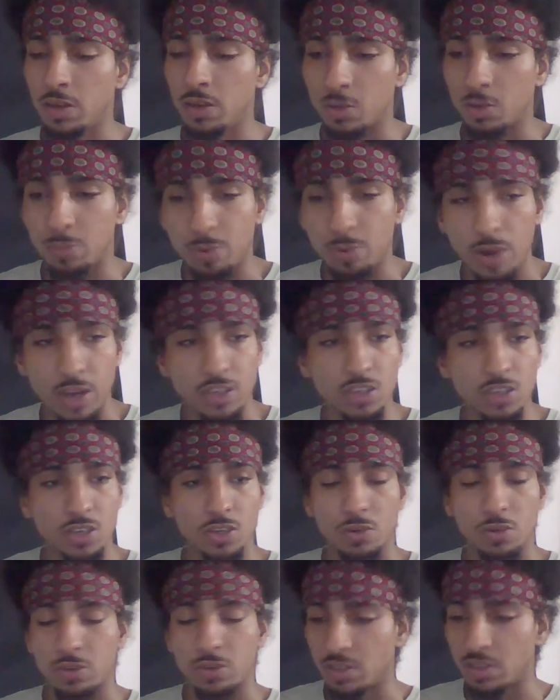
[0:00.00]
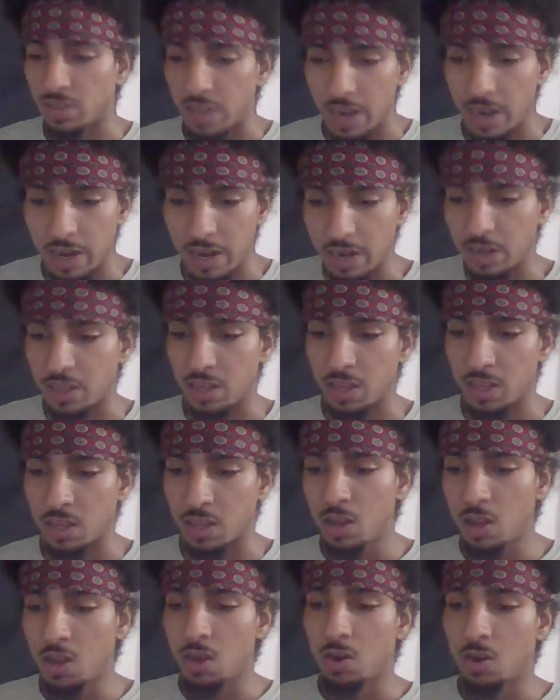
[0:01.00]
depression or anxiety
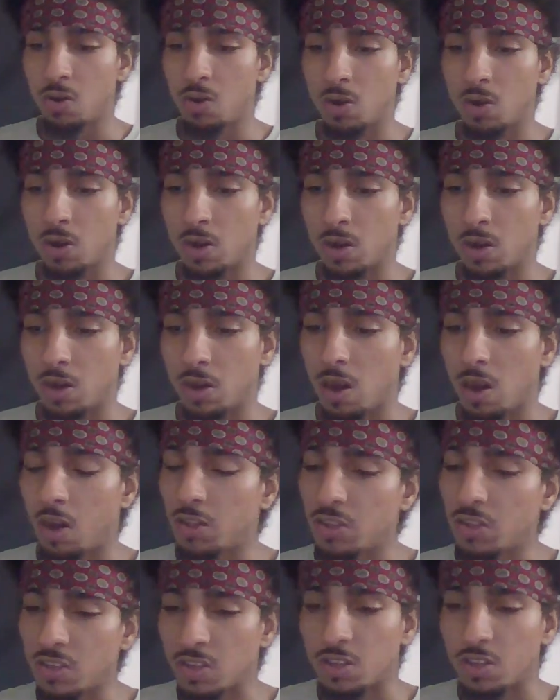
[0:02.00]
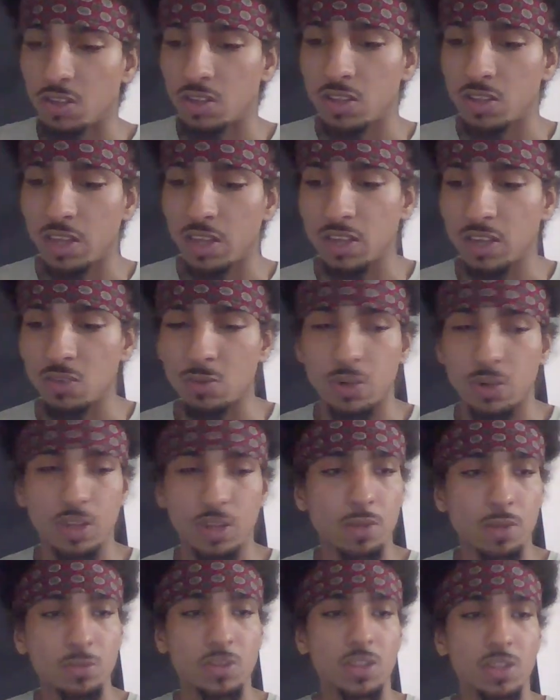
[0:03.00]
or all these other things when it
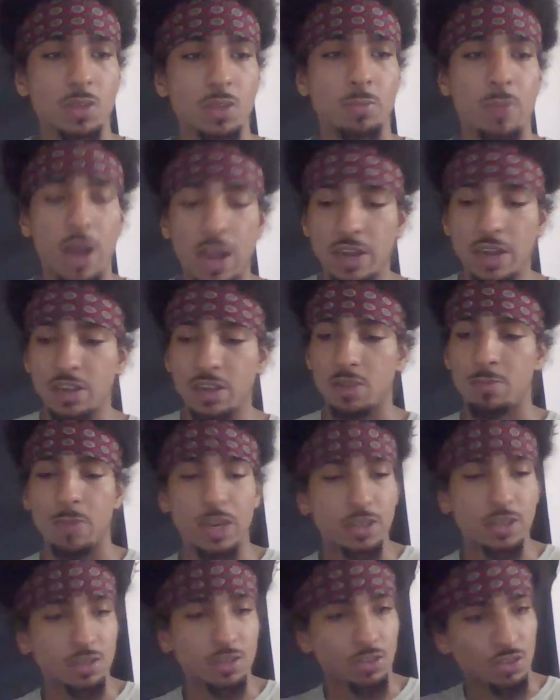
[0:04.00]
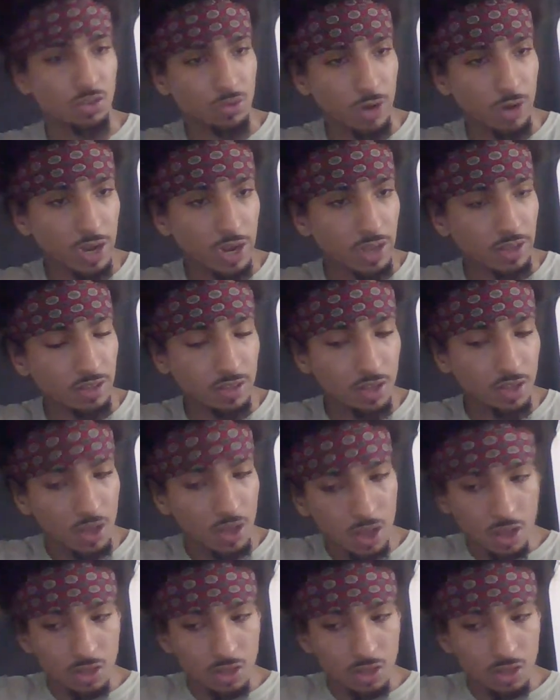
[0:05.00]
comes to the mind and mental strength.